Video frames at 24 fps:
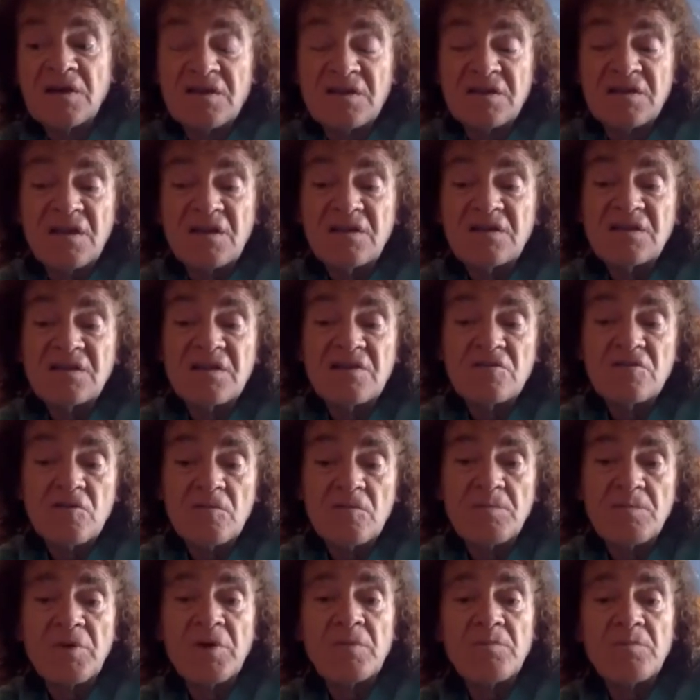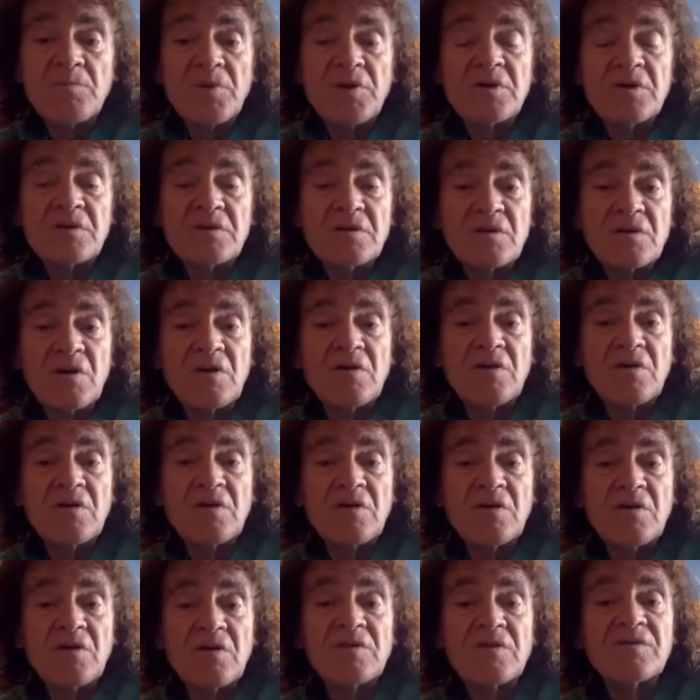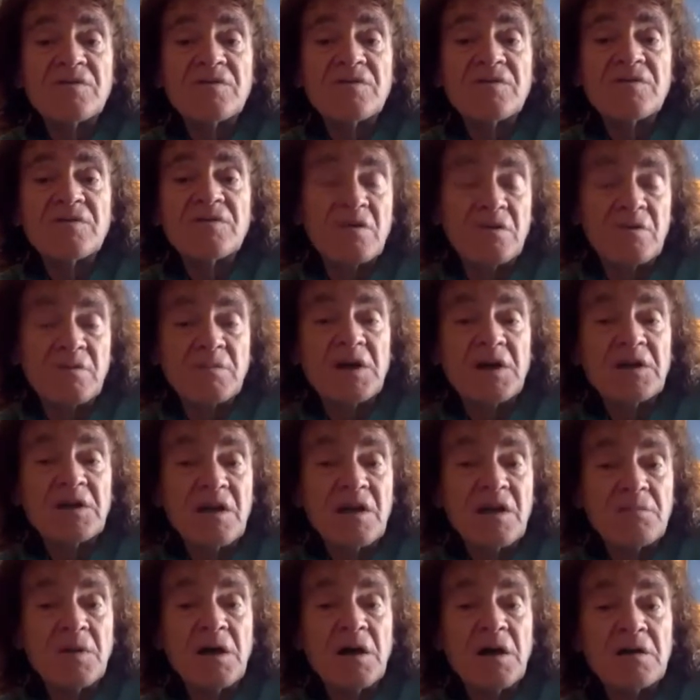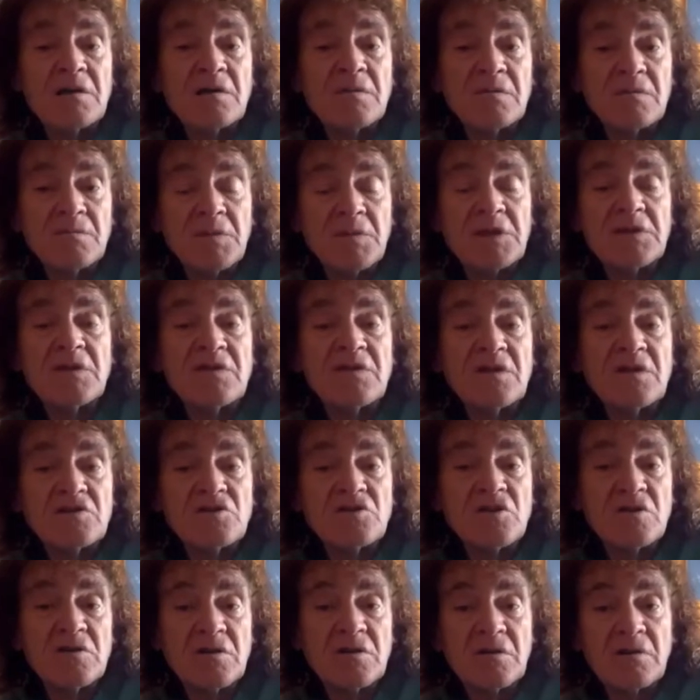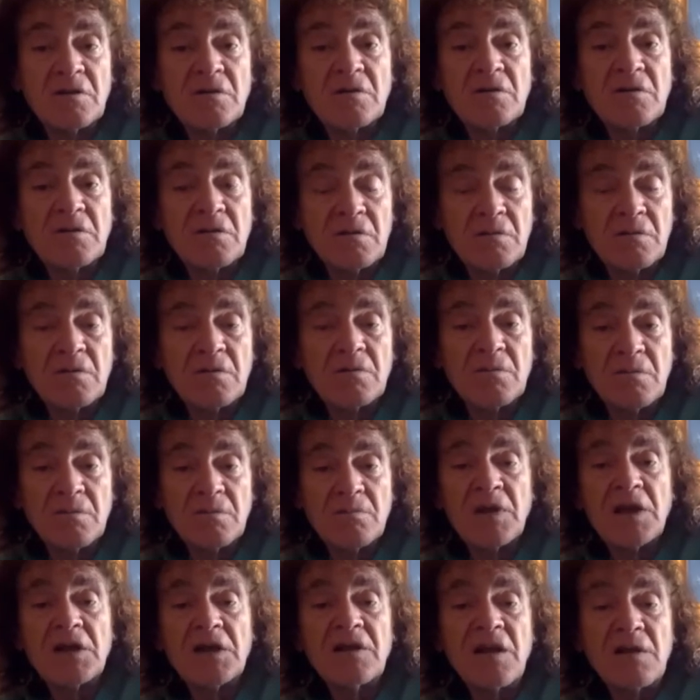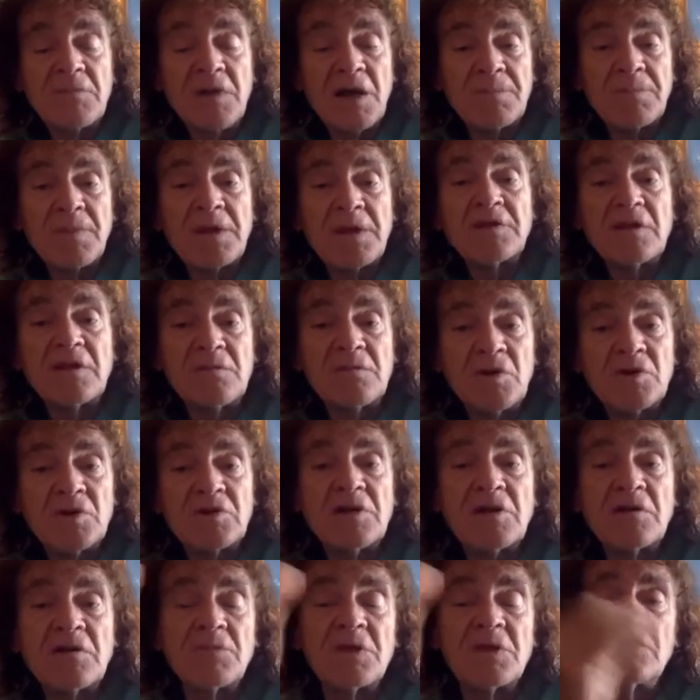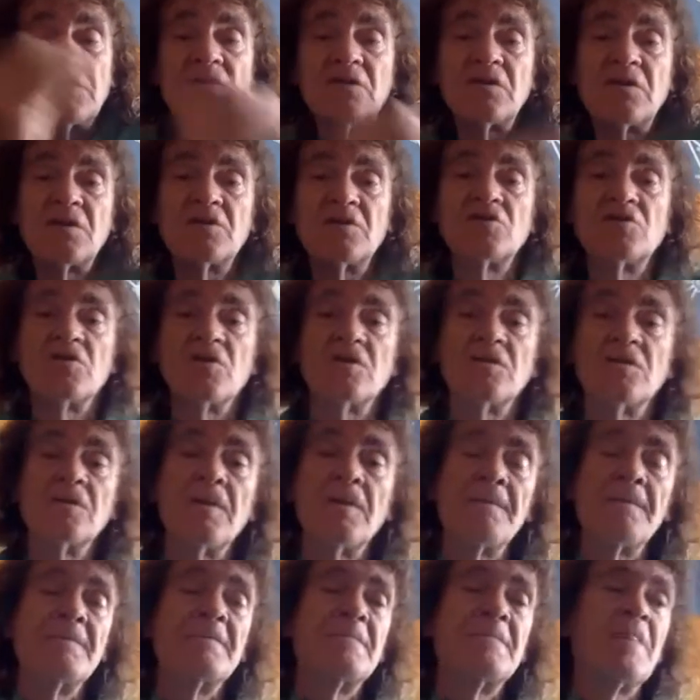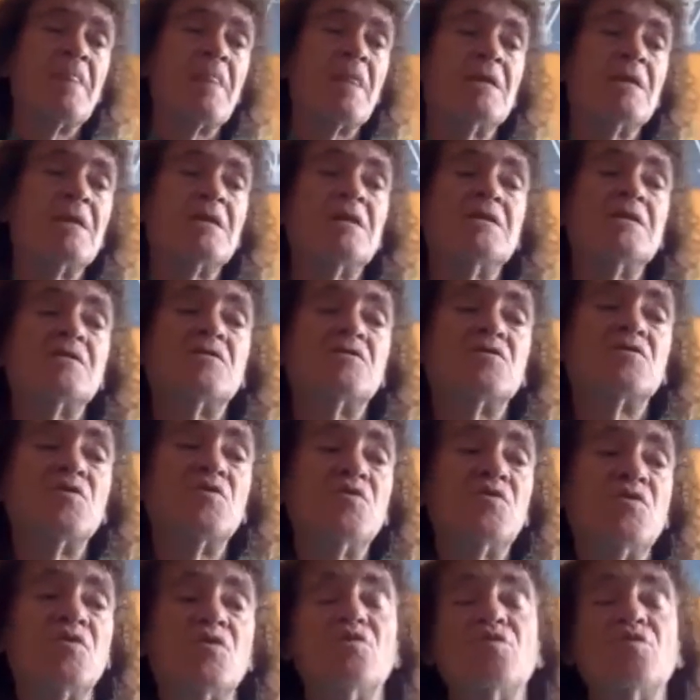This is the purpose of the Merkaba meditation, Merkaba Matrimandir meditation, is to